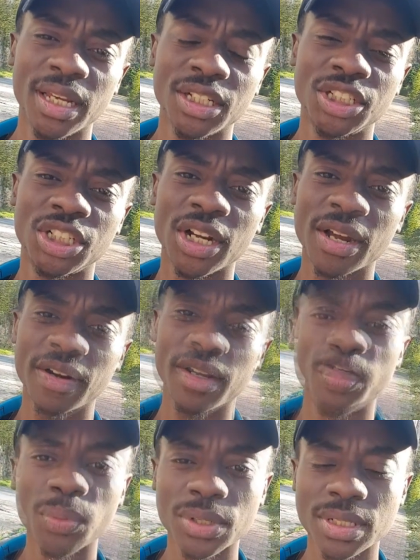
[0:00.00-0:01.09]

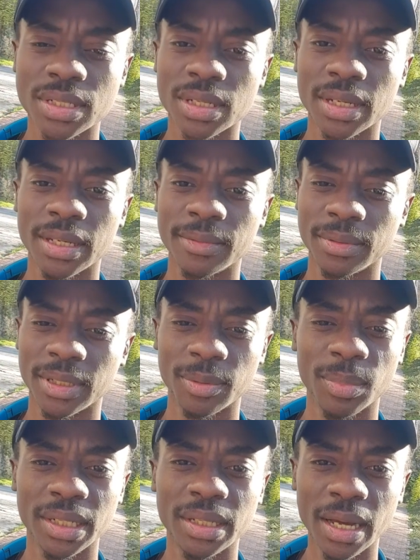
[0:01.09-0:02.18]
sharing inputs in
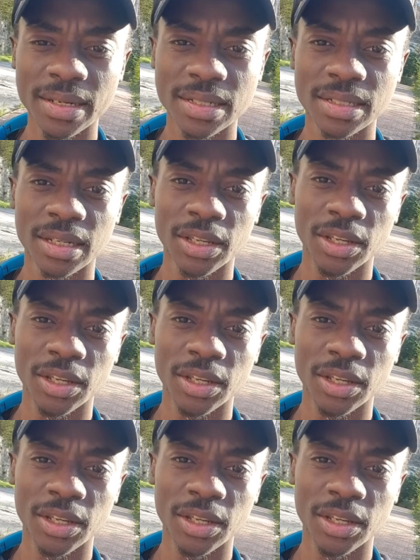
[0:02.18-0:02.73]
medas.